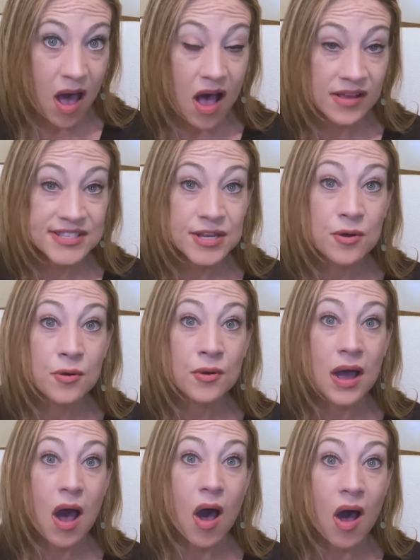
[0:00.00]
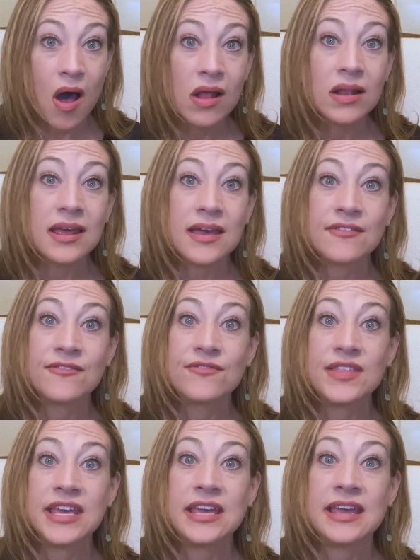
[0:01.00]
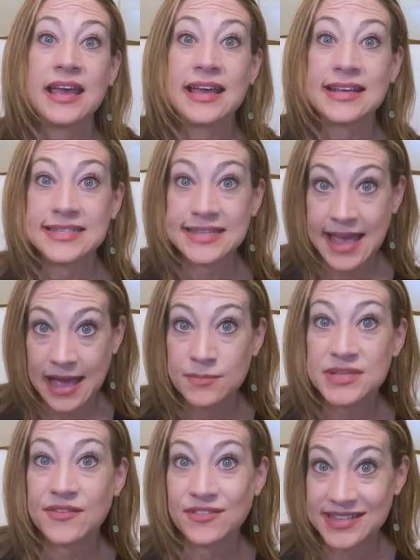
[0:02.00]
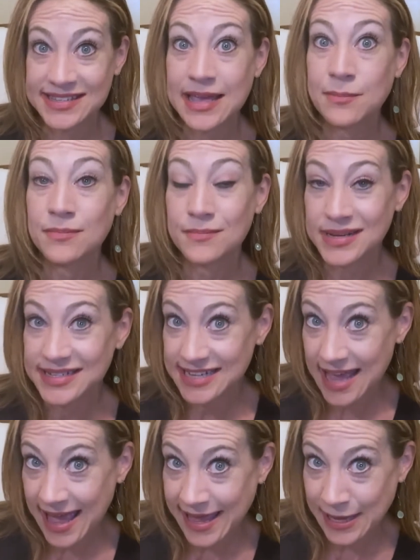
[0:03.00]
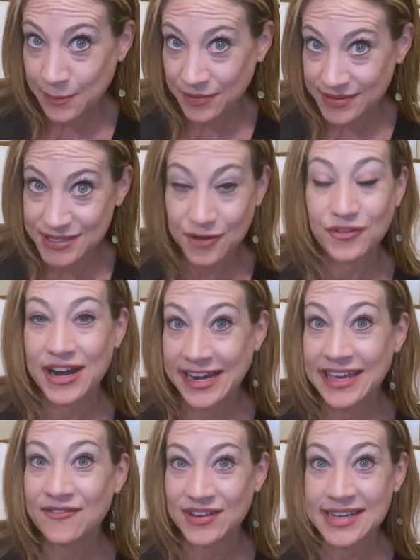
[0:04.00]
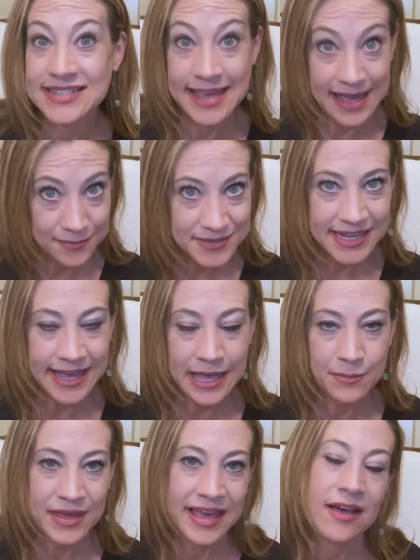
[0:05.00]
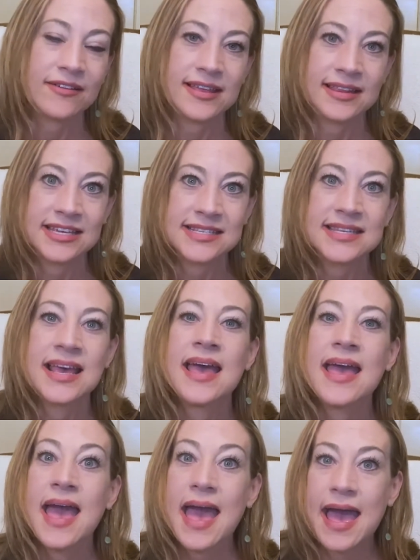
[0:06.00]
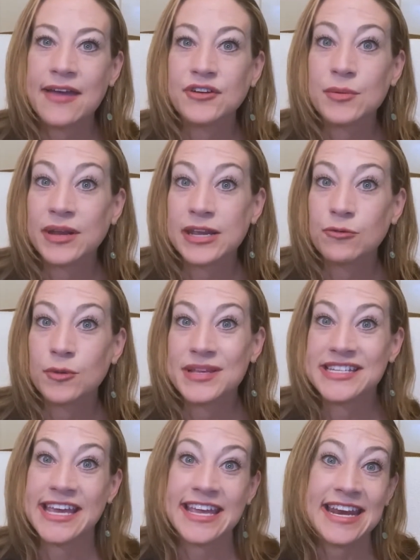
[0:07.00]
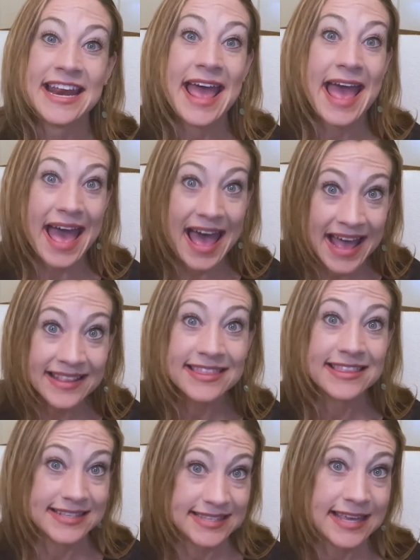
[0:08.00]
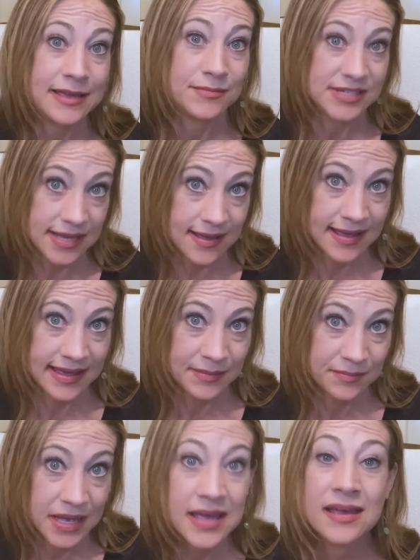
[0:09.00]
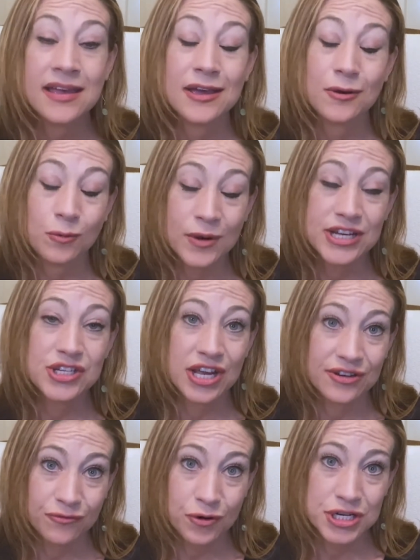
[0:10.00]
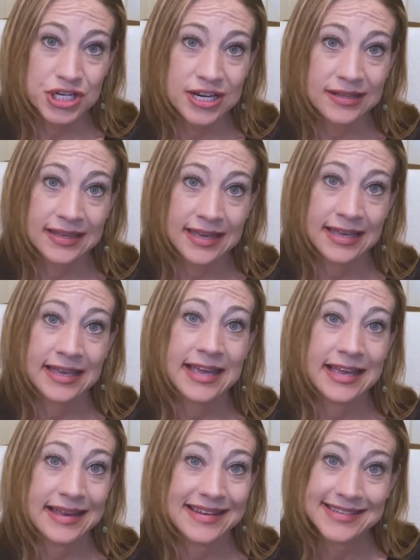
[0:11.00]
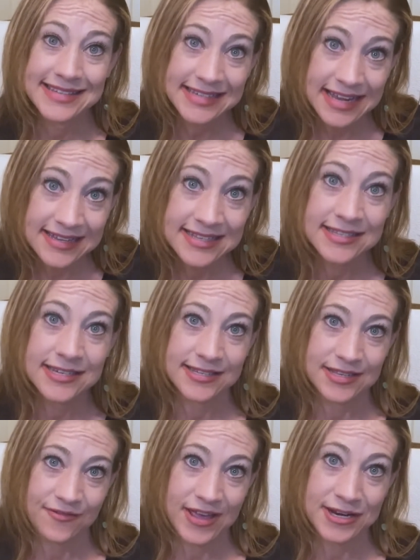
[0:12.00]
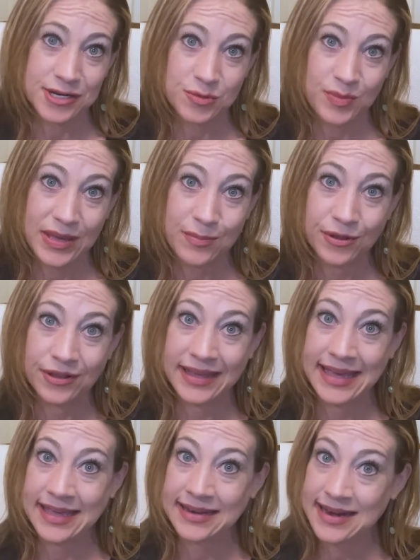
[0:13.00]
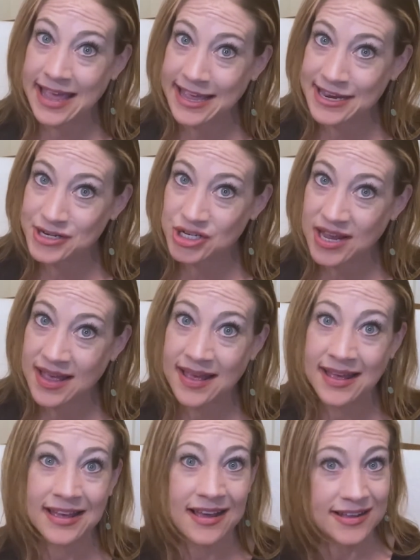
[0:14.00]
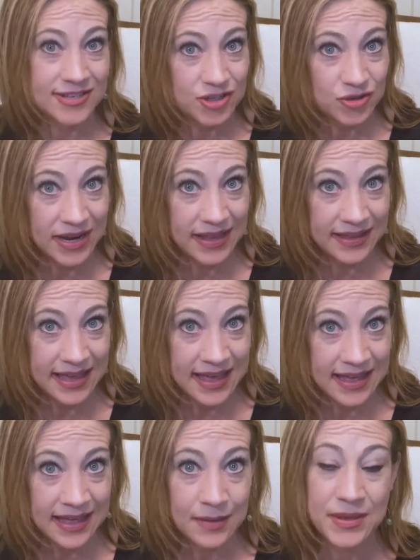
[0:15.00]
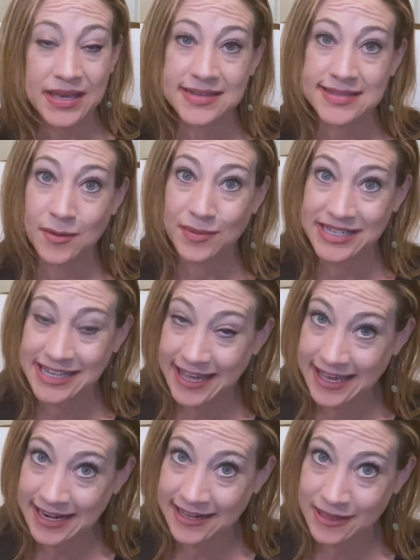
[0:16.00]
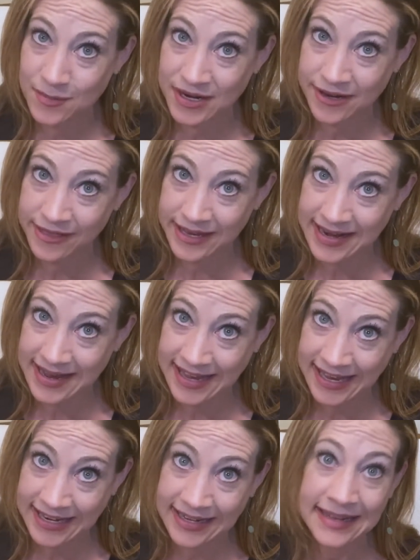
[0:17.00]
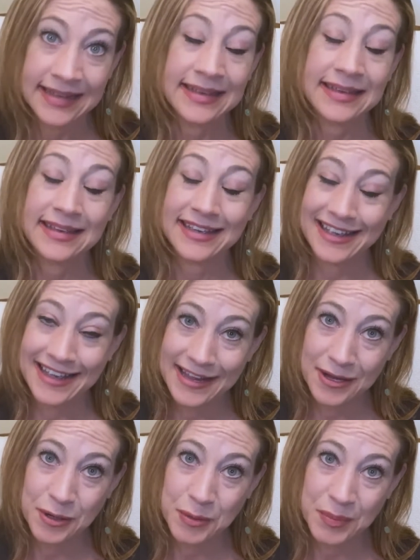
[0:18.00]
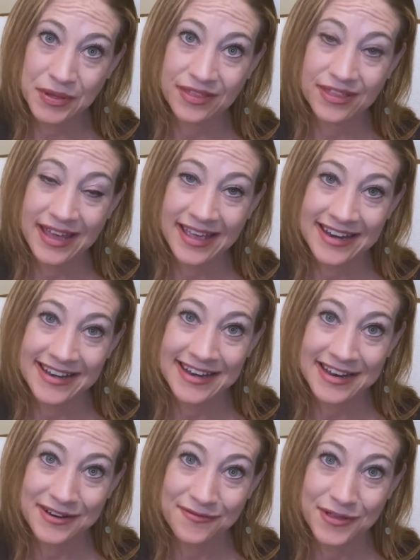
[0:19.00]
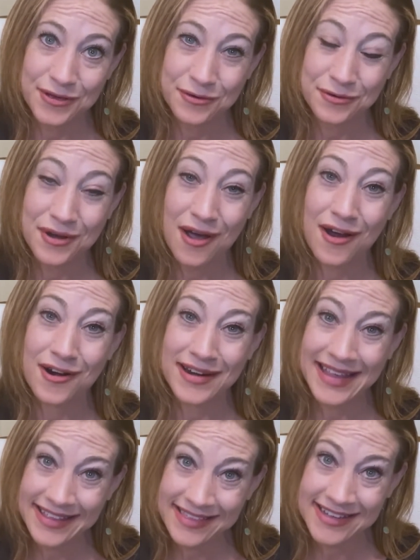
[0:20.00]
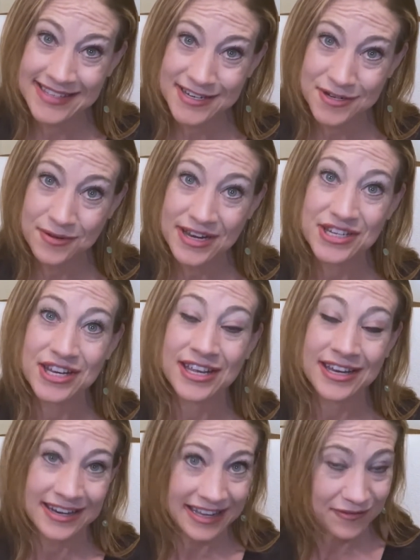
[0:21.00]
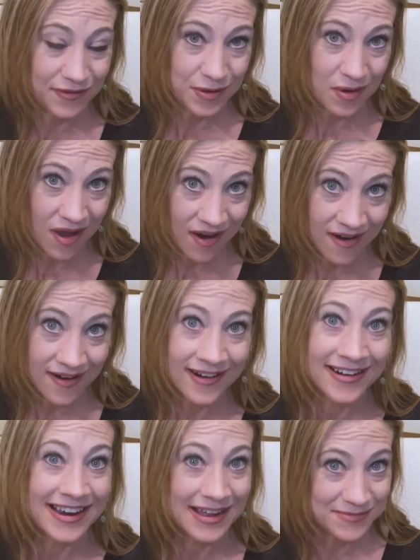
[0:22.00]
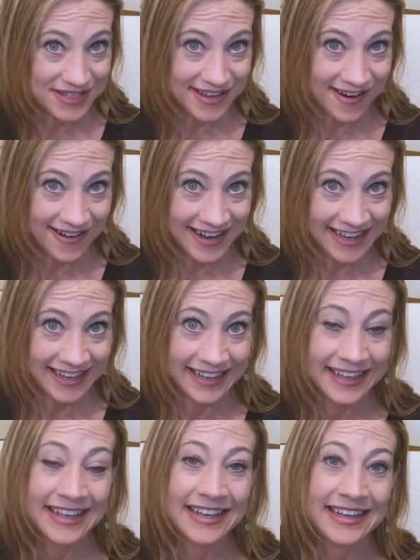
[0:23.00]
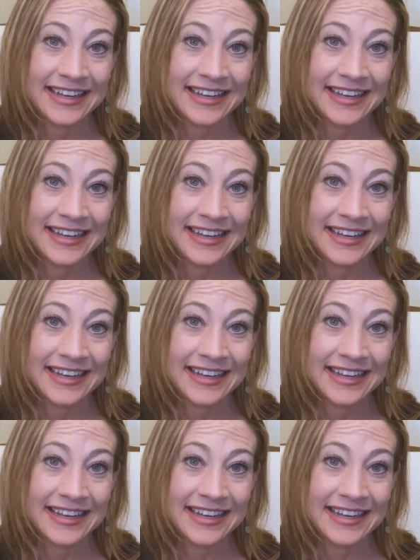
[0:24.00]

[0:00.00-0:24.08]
Also, all of the exams of the same type, so for any given exam, say AP Calculus, everybody will be taking it at the same time, which unfortunately does disadvantage people in Asia, Australia, because they'll be taking it in the middle of the night. I hope that none of you are in that situation. If you are, I'm sorry.